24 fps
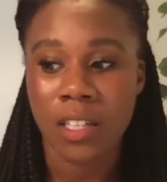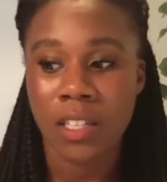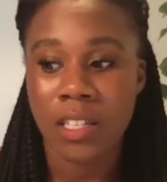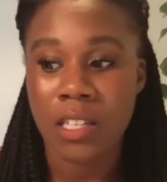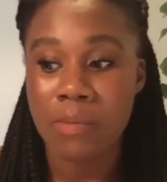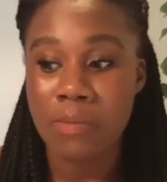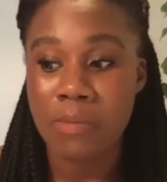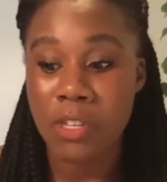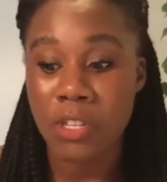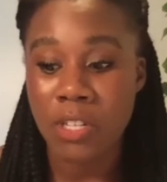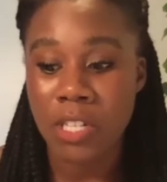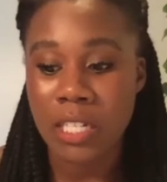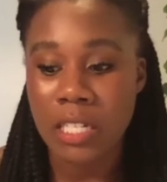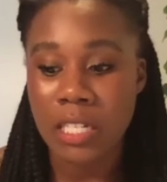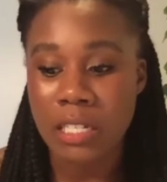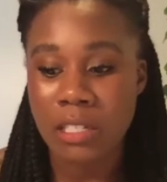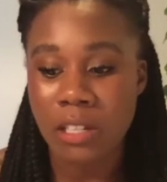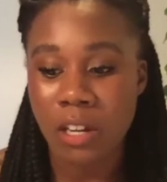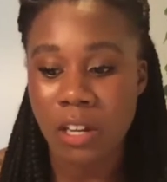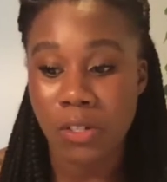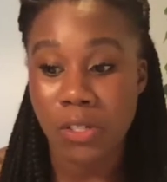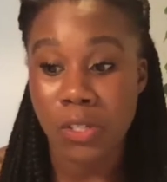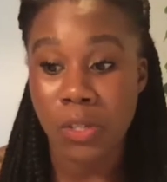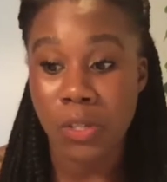communities
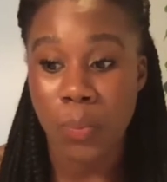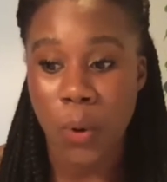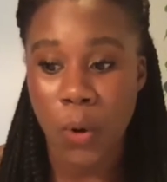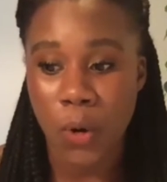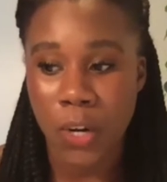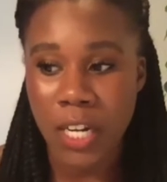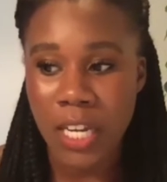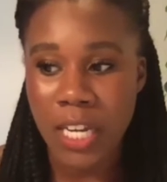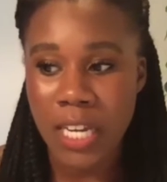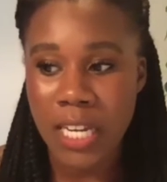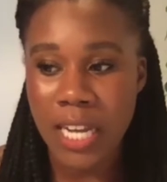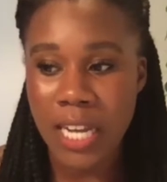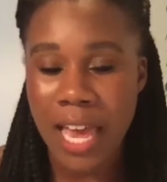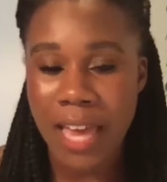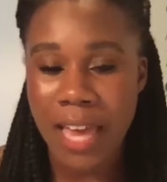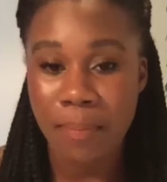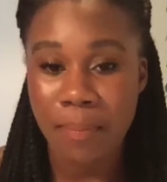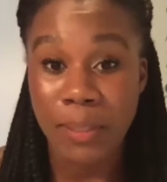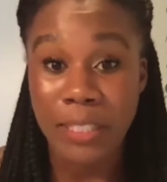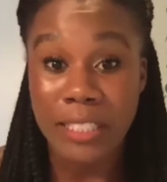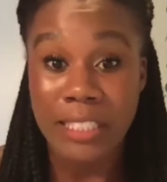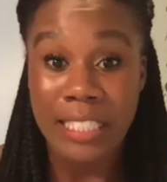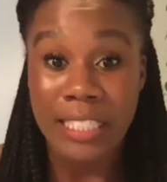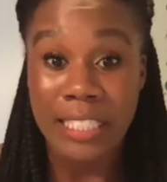are supported and
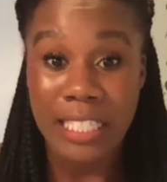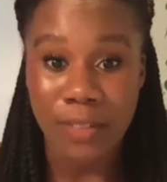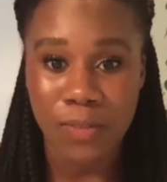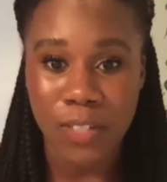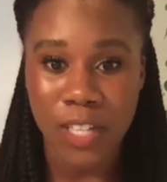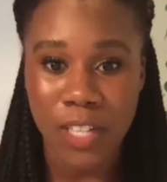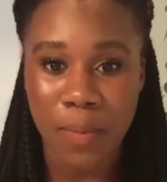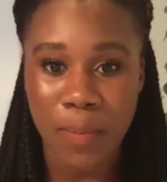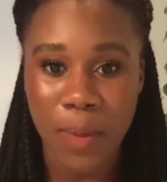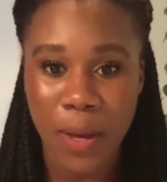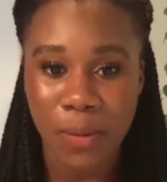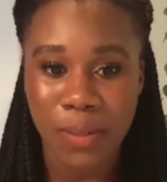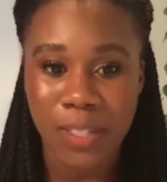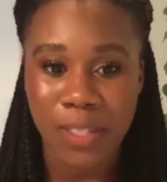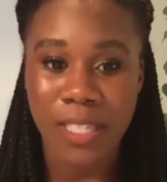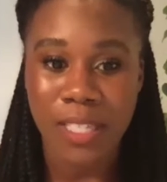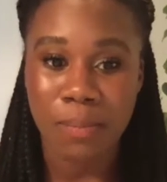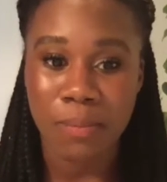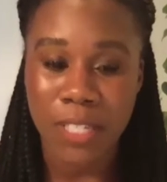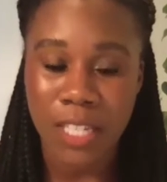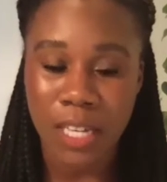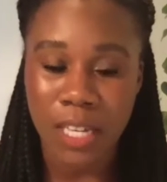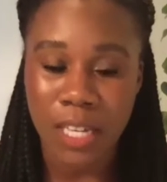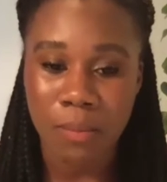believed about
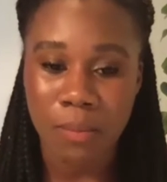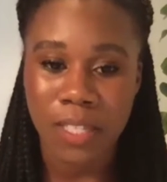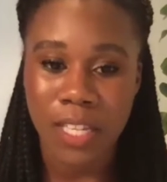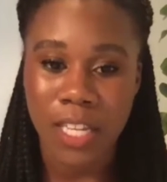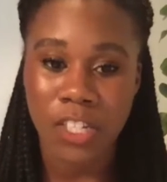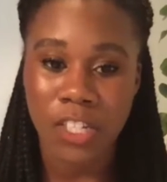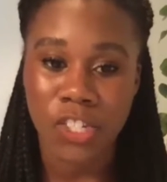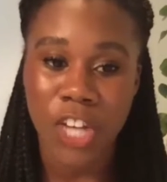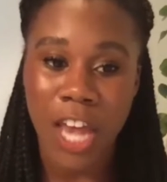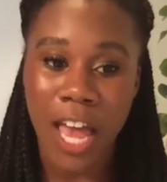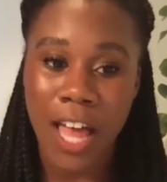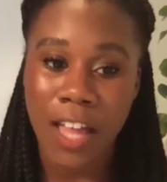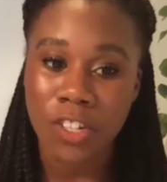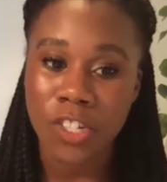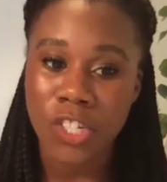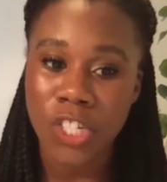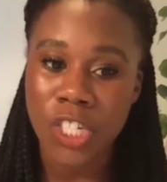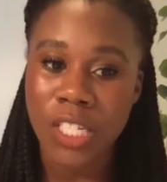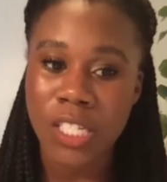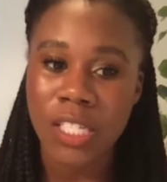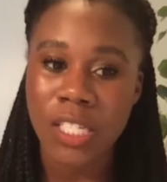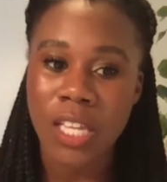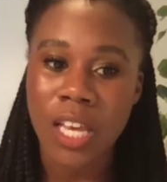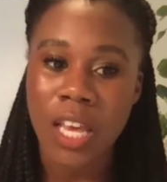symptoms and challenges,